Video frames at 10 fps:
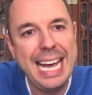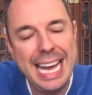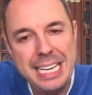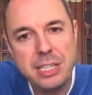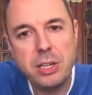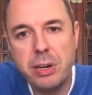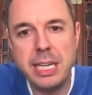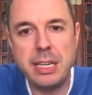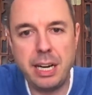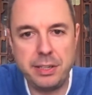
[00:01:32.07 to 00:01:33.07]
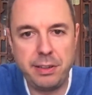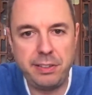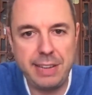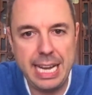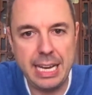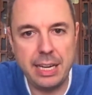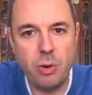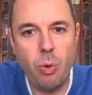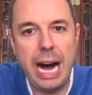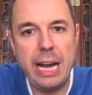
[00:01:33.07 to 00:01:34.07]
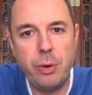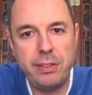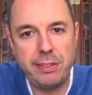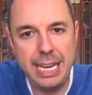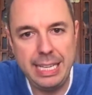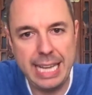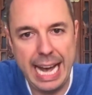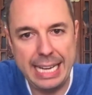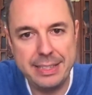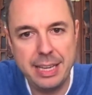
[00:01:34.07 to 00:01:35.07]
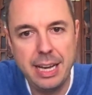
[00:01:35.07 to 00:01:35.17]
And he couldn't understand why I was saying that.